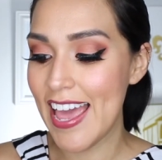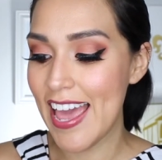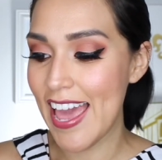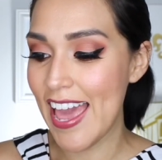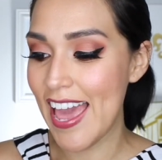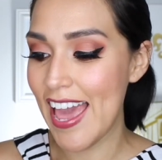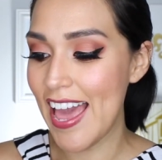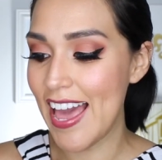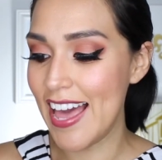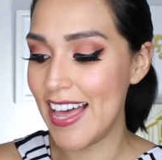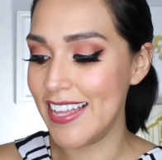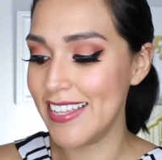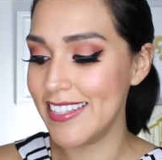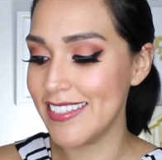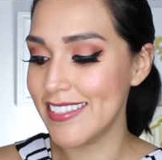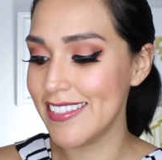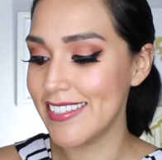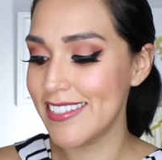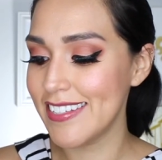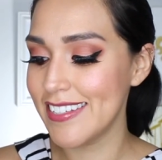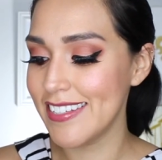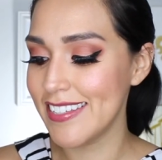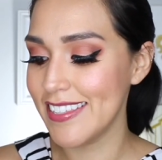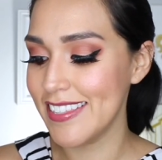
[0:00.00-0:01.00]

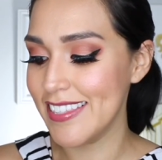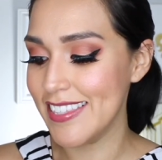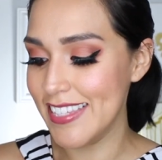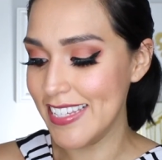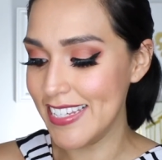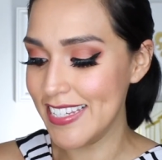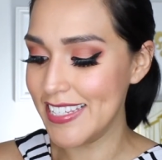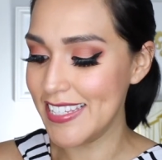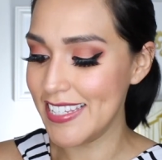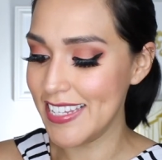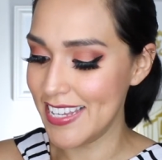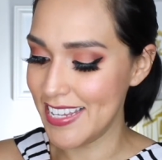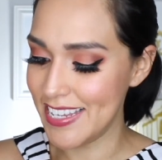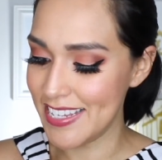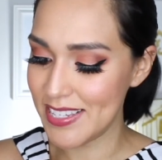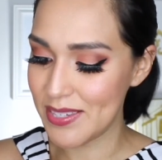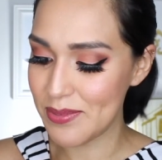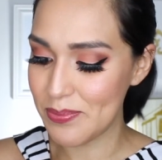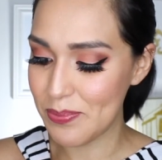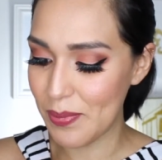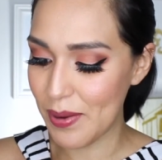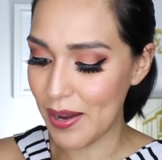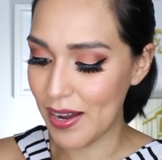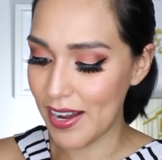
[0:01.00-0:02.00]
And this is
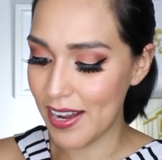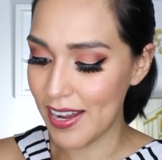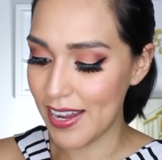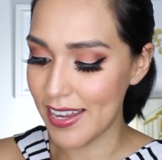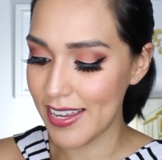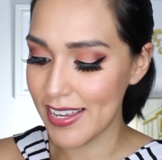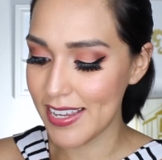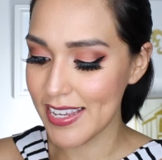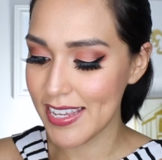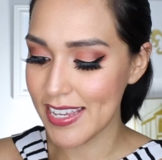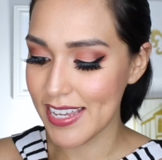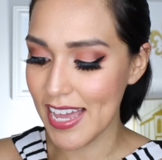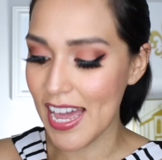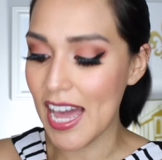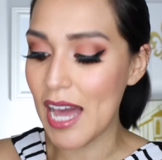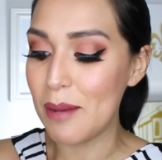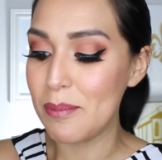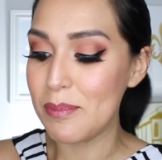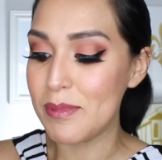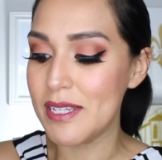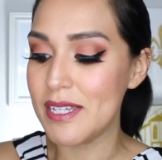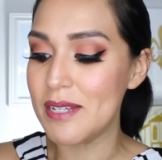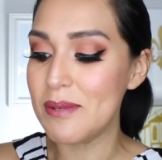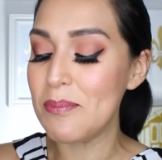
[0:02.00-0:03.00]
by
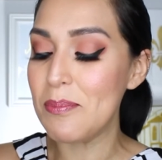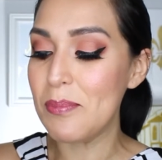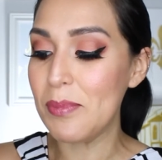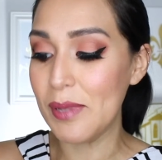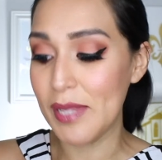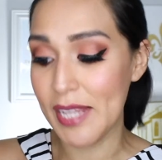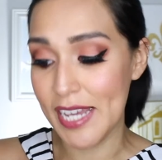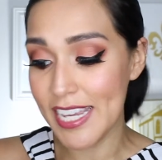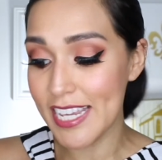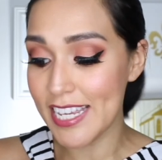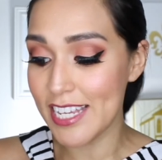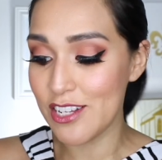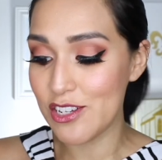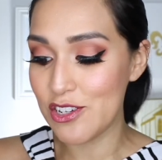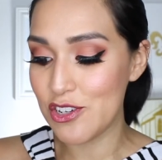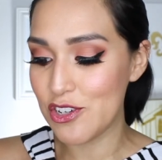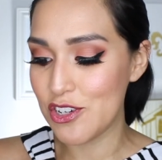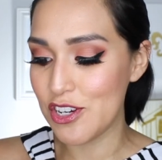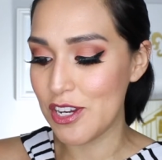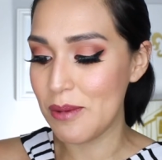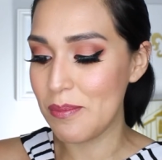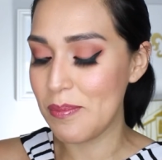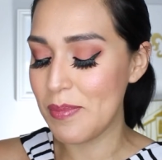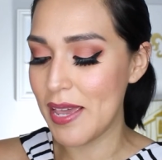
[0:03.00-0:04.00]
Captain
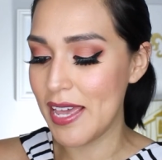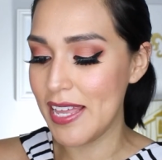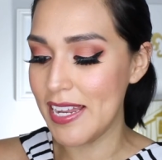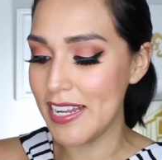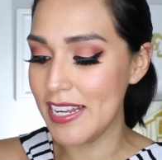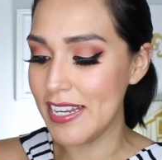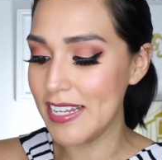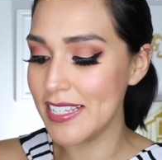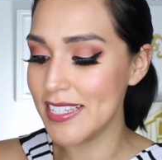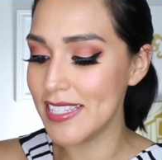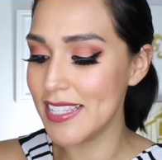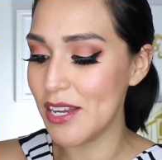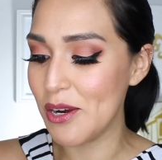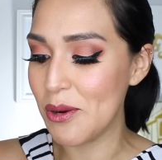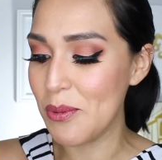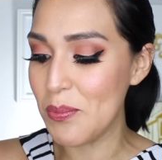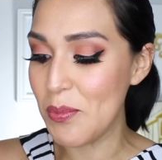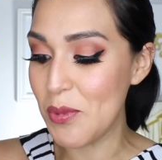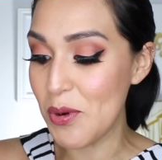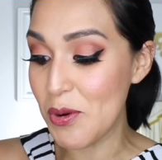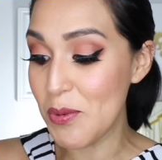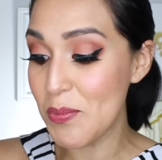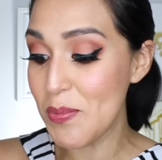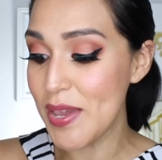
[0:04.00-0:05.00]
Blankenship and it is their
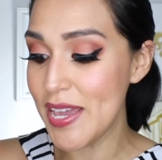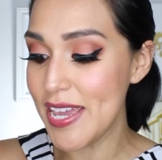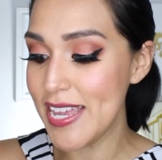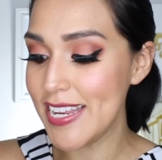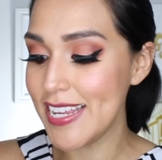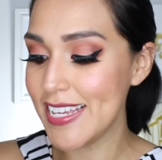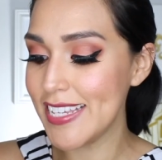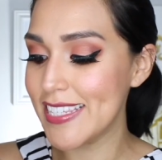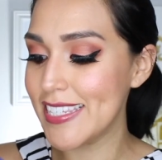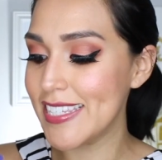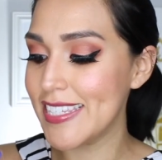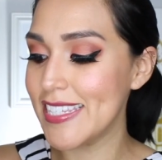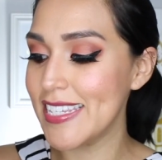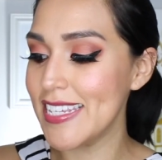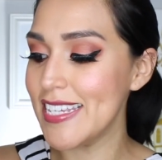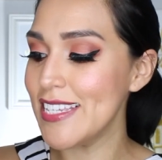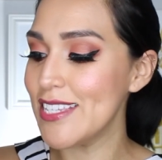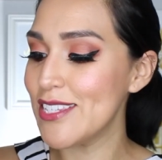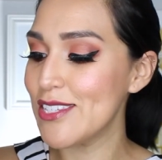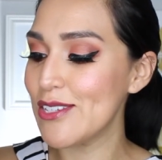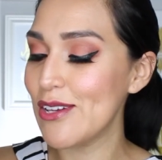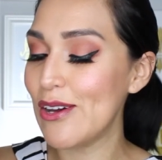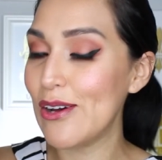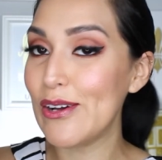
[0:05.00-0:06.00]
Mermaid Sea
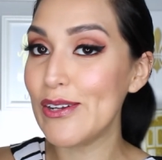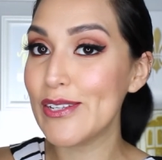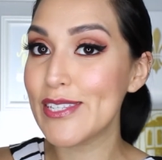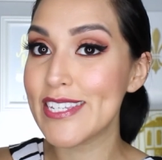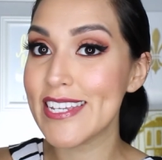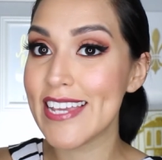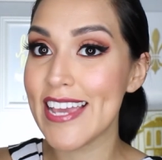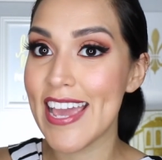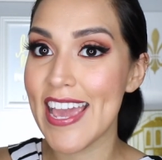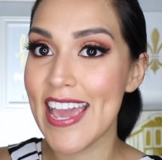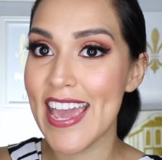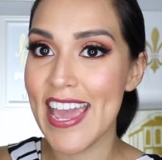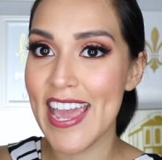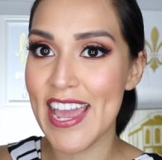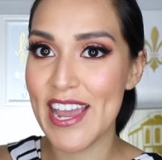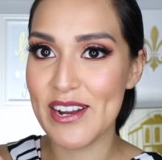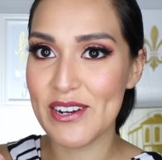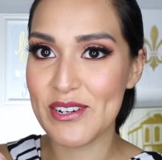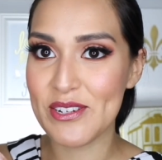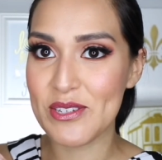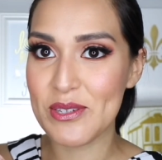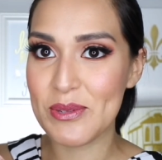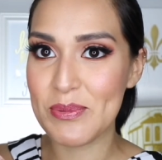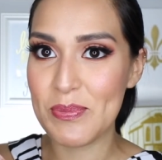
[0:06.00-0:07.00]
Salt
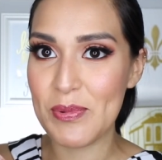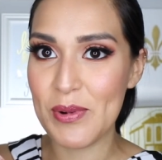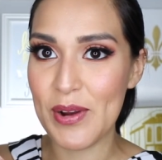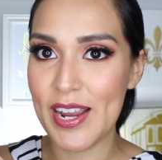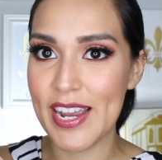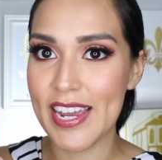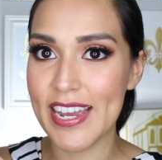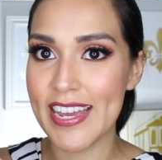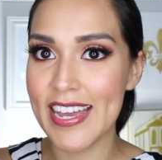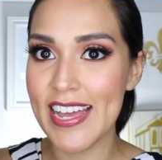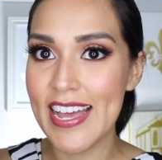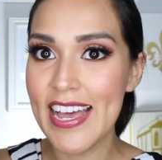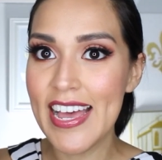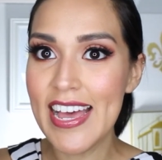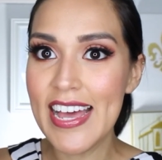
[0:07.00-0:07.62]
Hairspray.